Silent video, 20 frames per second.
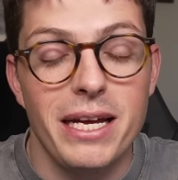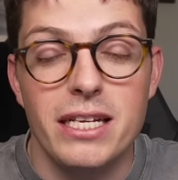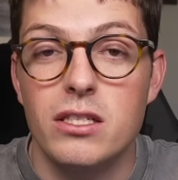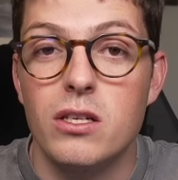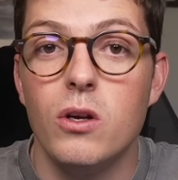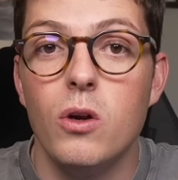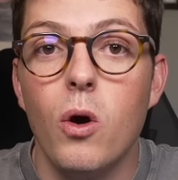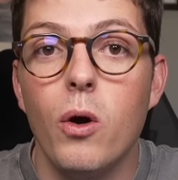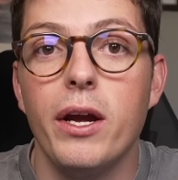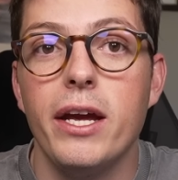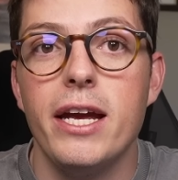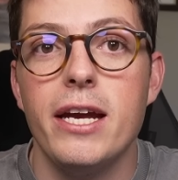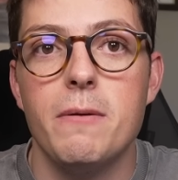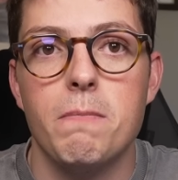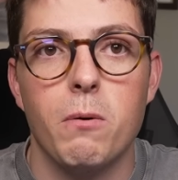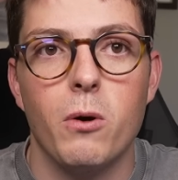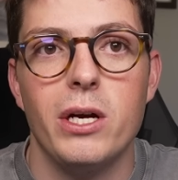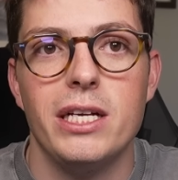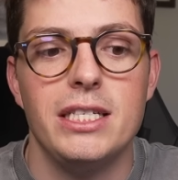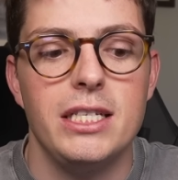It's looking
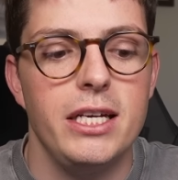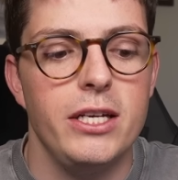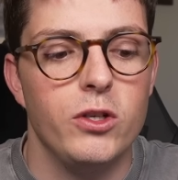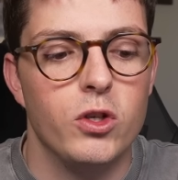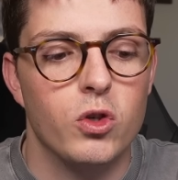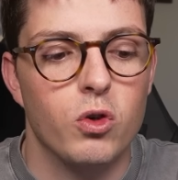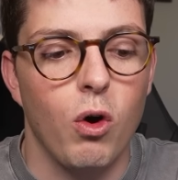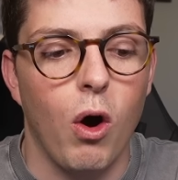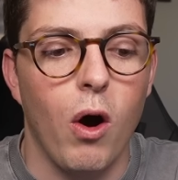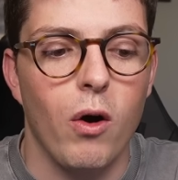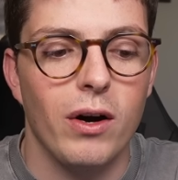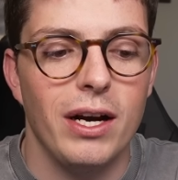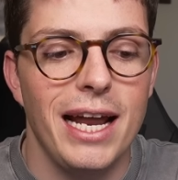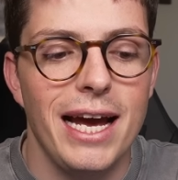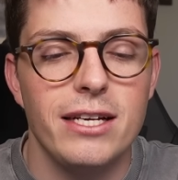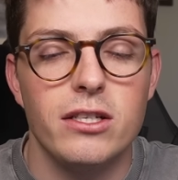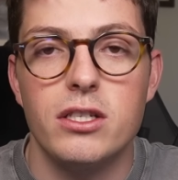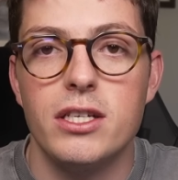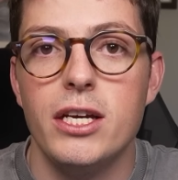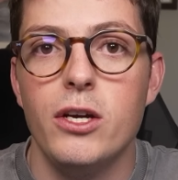pretty strong.
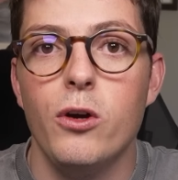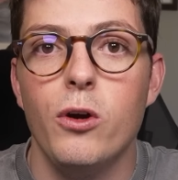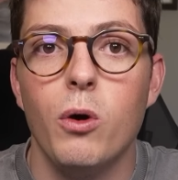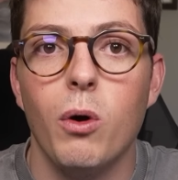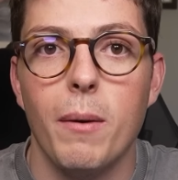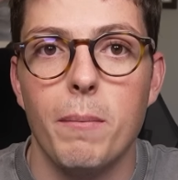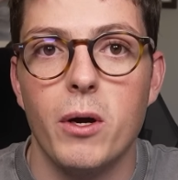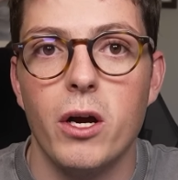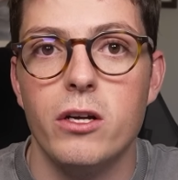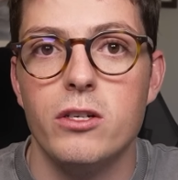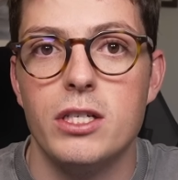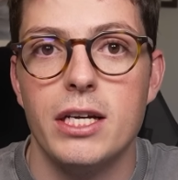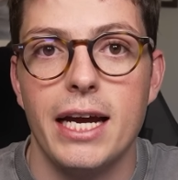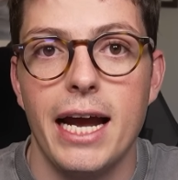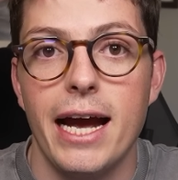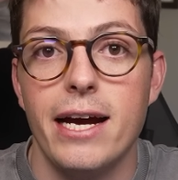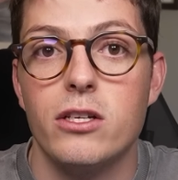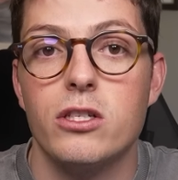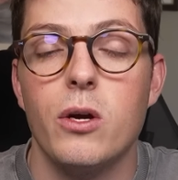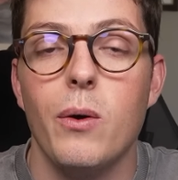Let's see who I'm going to get.